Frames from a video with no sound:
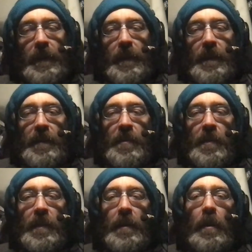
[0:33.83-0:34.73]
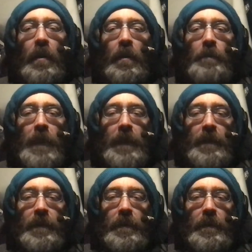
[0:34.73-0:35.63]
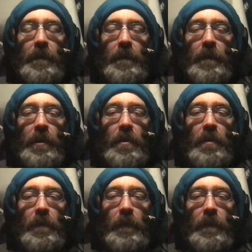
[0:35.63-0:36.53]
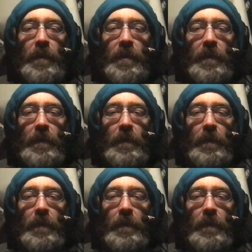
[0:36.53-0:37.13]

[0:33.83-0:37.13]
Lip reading: is that all matter in the universe